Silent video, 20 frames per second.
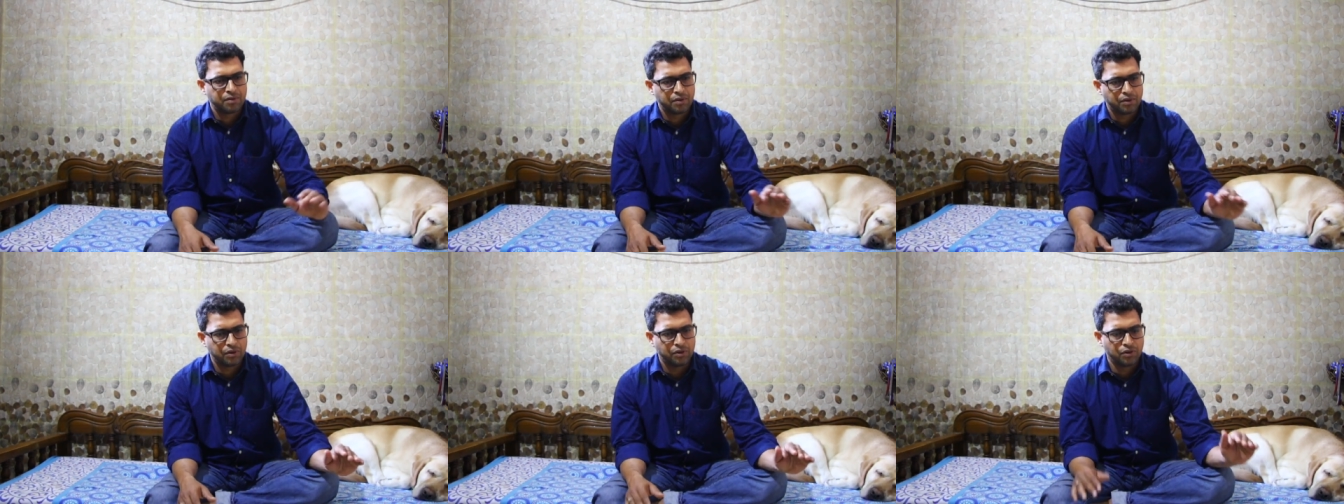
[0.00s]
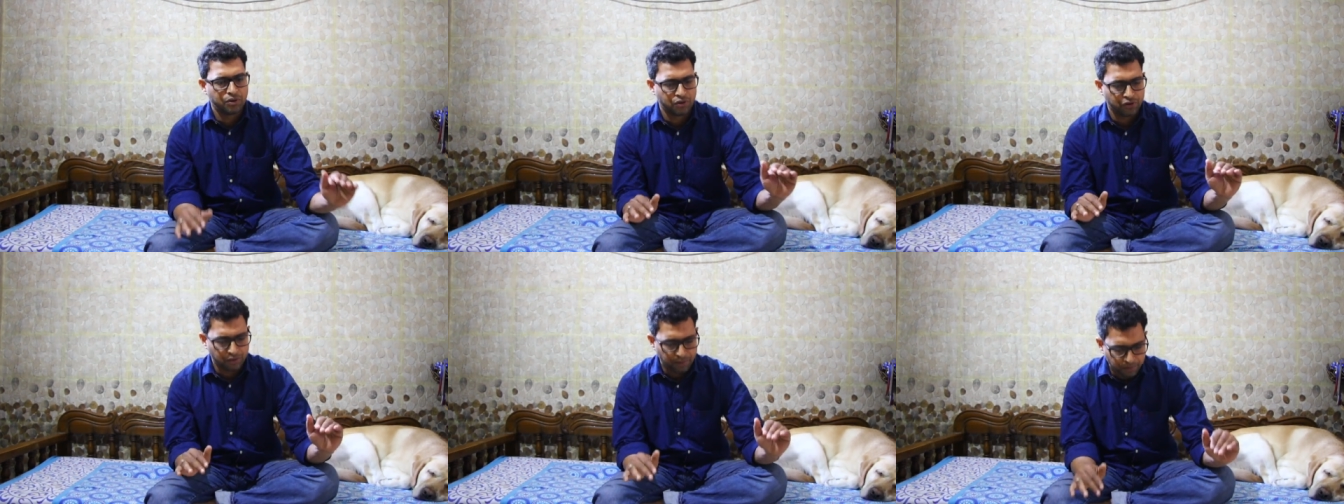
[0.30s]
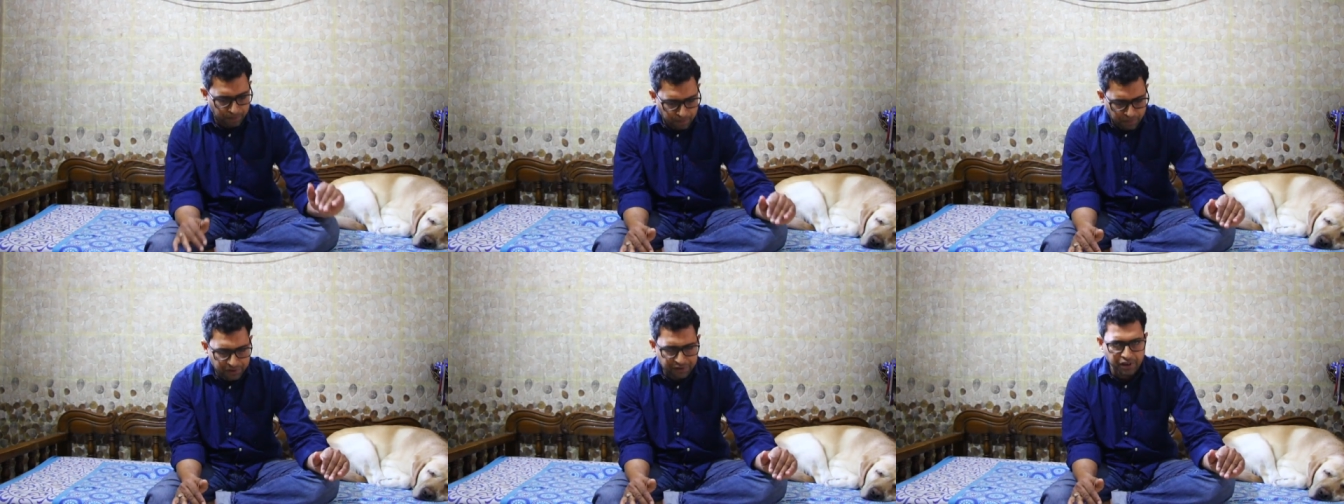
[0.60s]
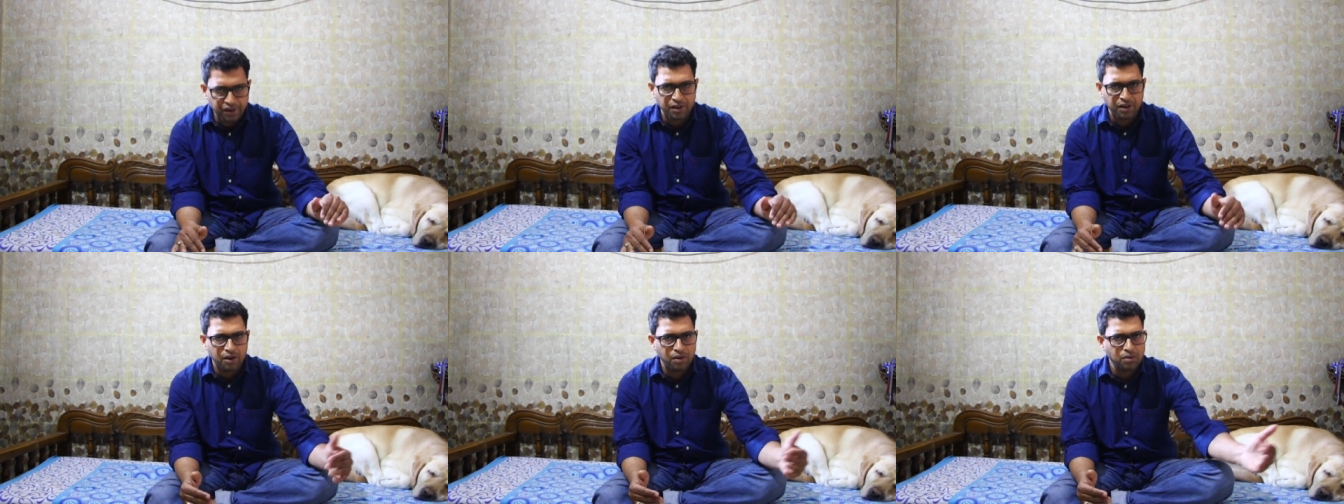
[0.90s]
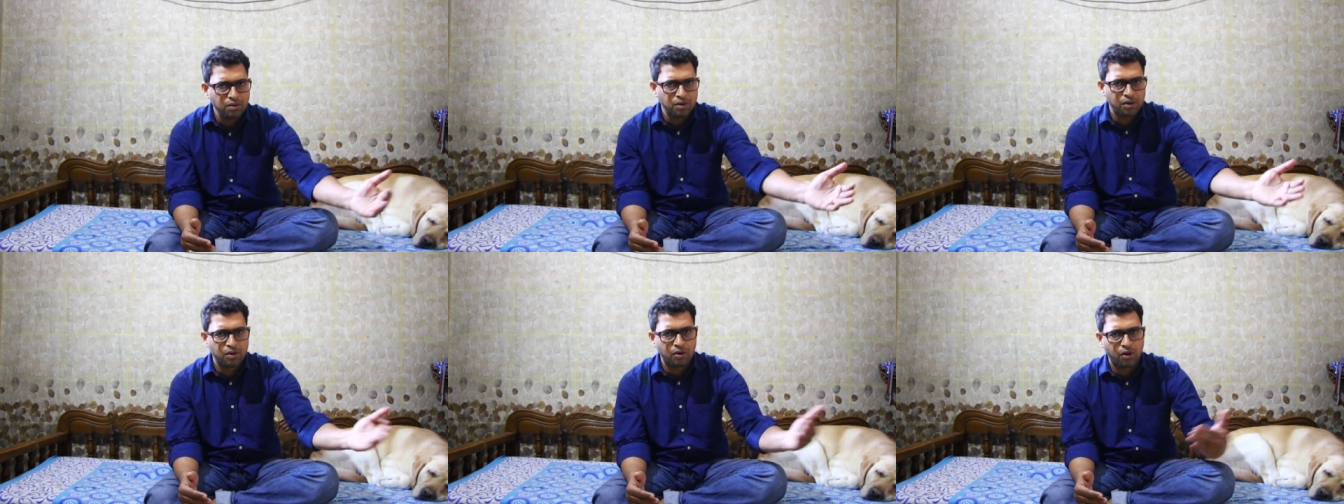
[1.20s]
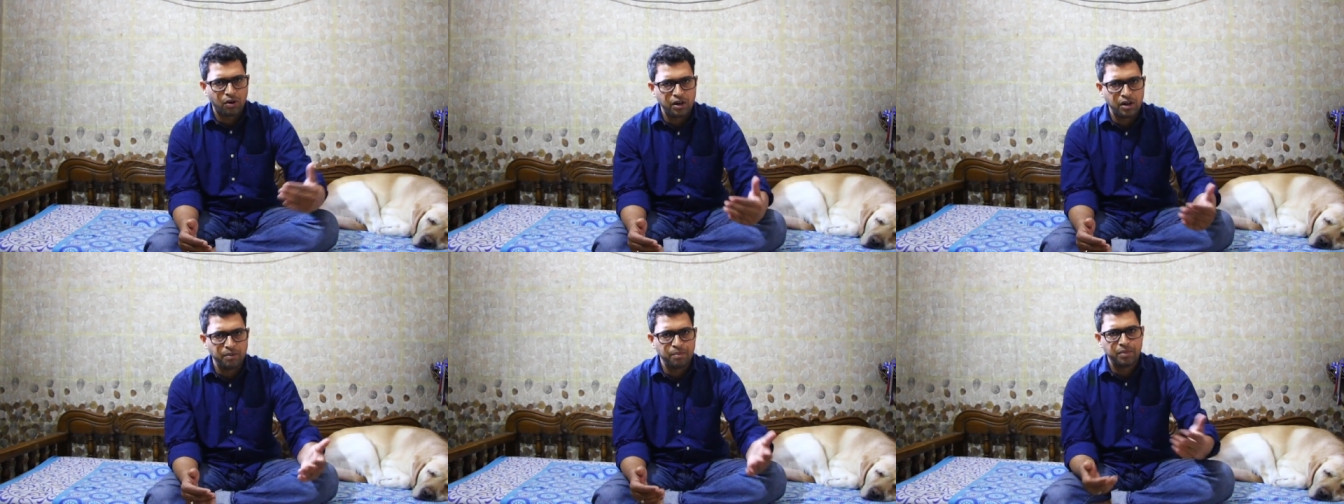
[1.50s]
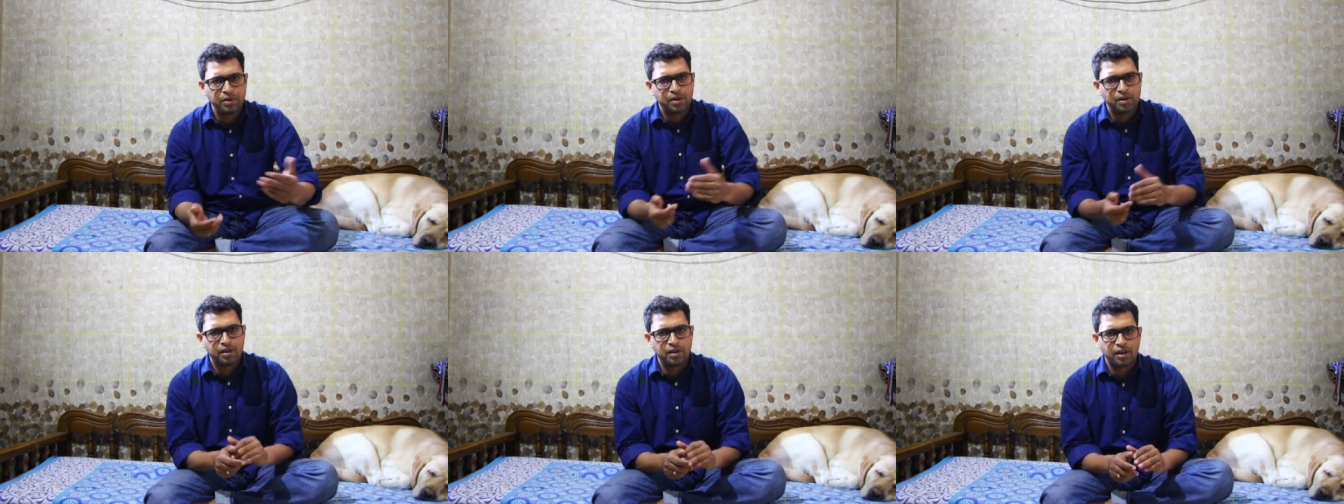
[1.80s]
You sit down, call him,
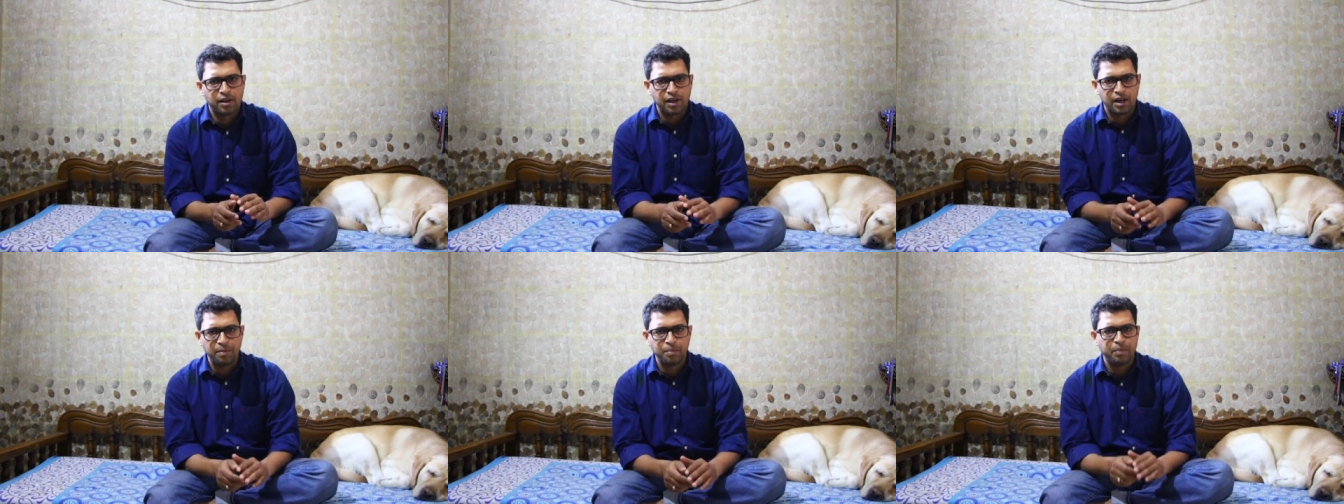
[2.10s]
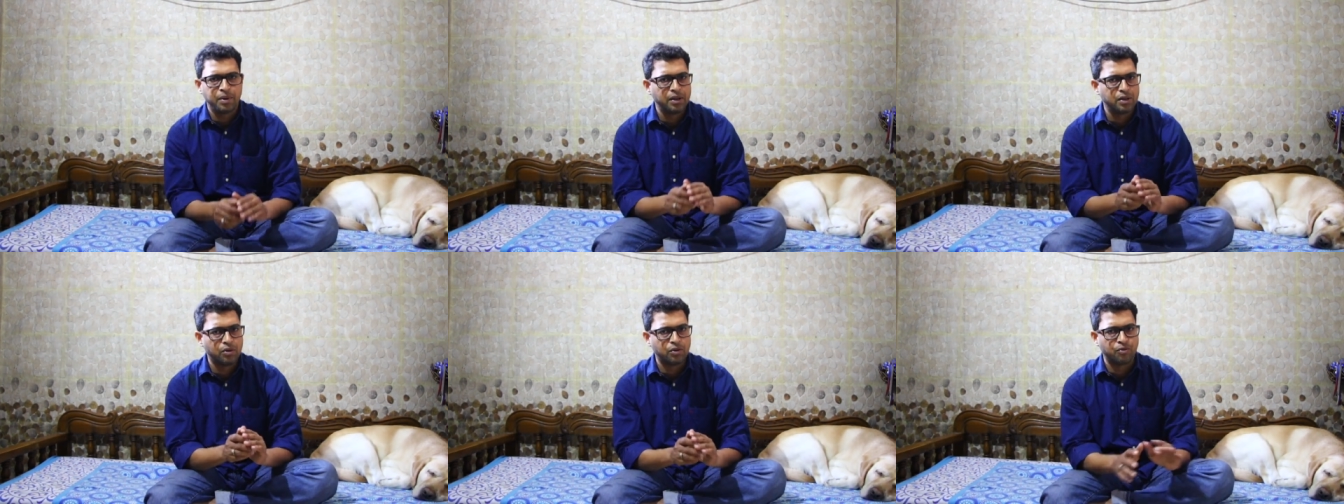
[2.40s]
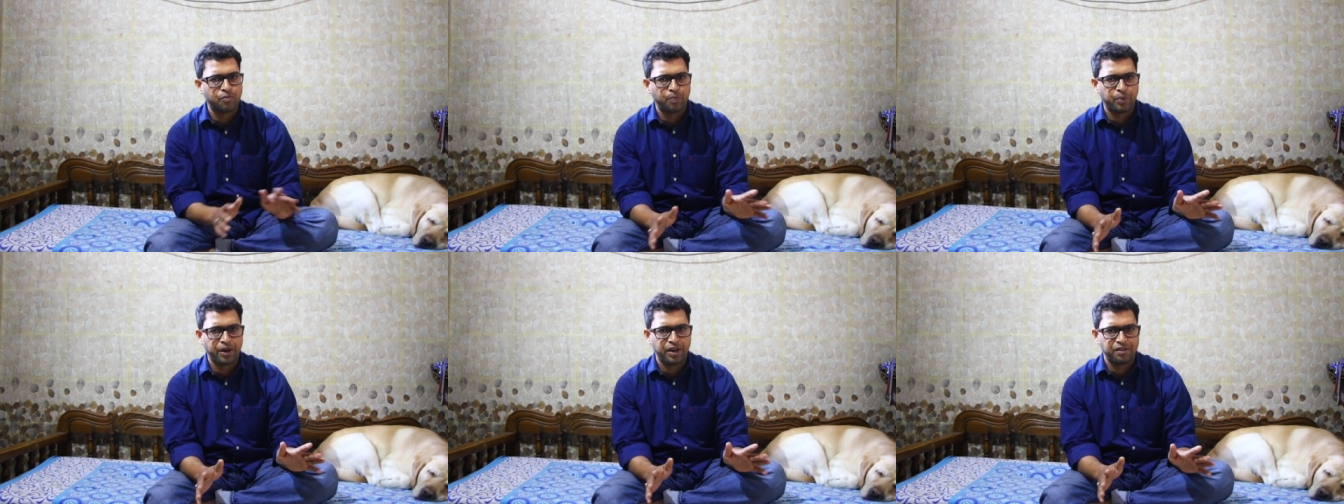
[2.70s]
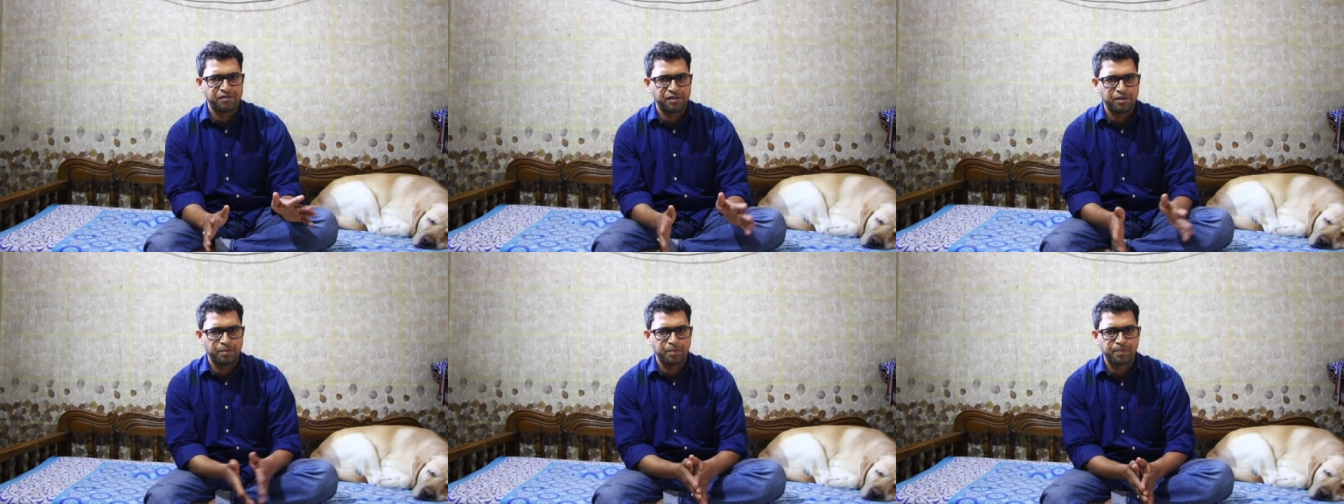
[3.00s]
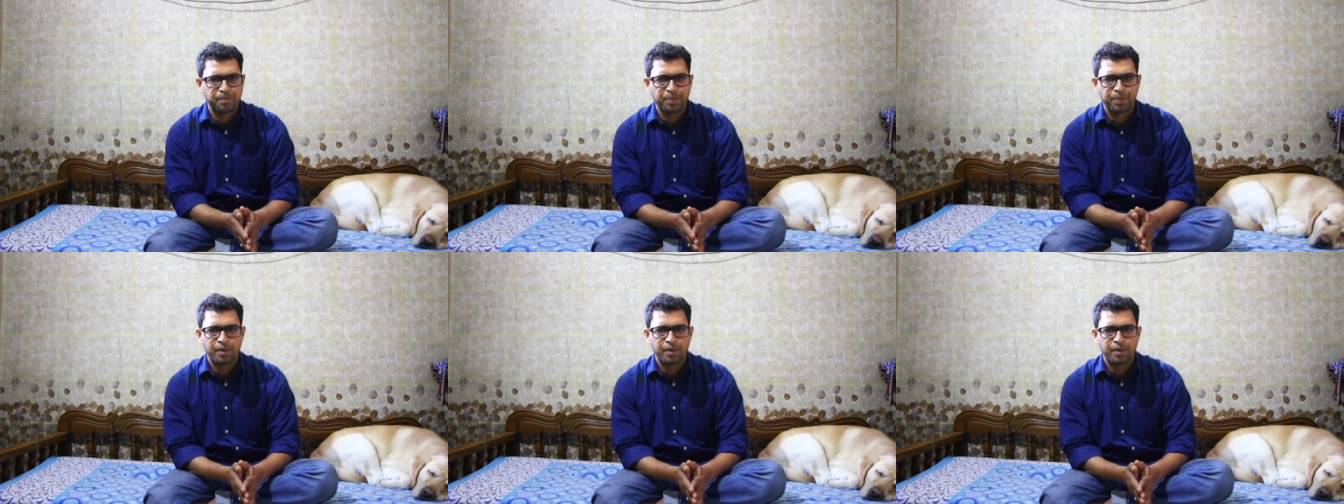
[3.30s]
he'll come, you praise him.